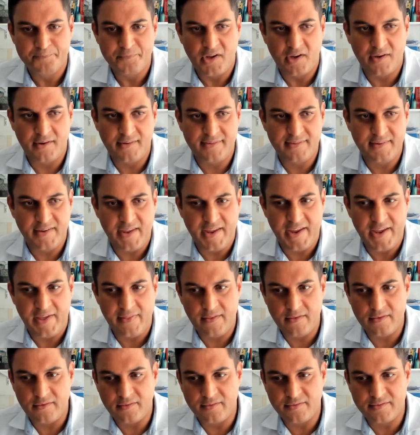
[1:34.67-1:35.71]
You can see here
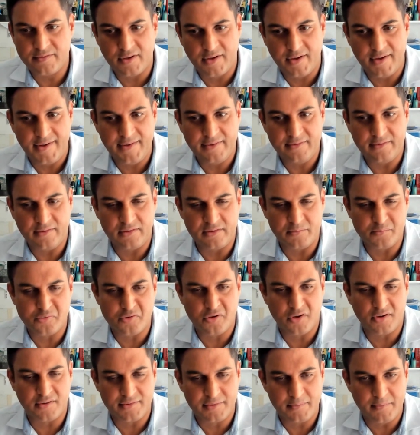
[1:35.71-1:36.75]
that the size is
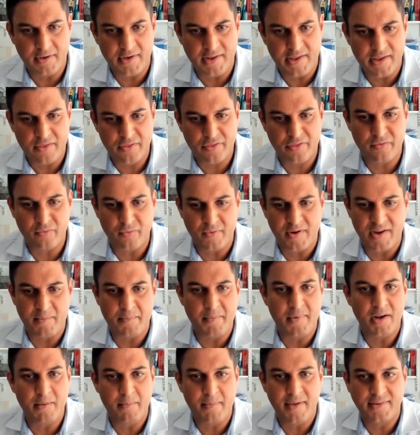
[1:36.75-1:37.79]
approximately 3
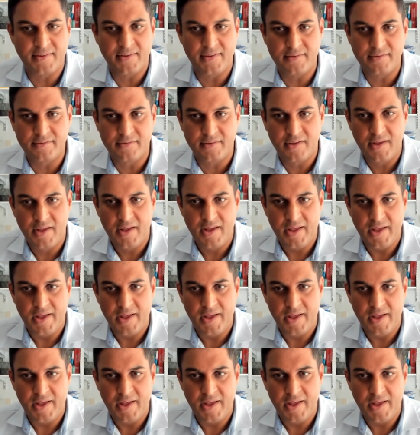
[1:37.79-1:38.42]
millimeters,